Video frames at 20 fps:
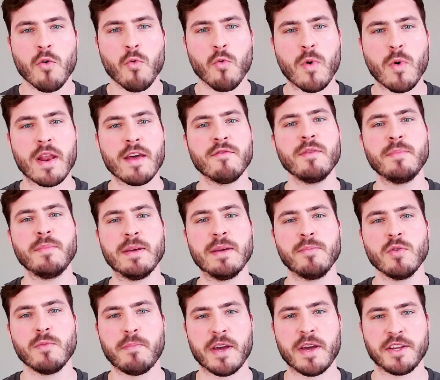Whenever
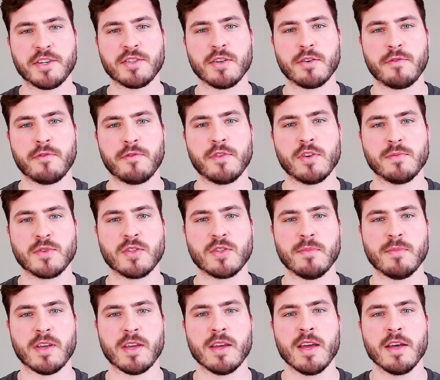people pitch their films to
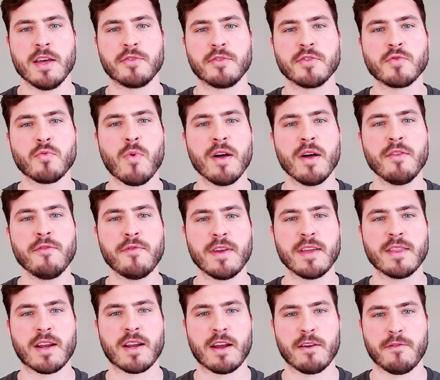me, there's one thing
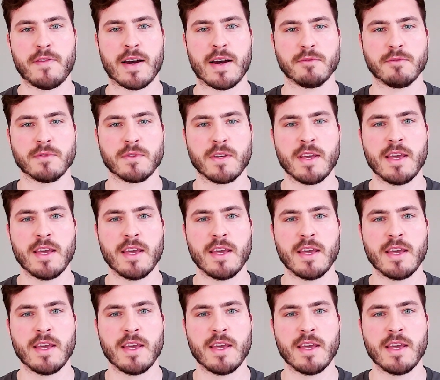that I found.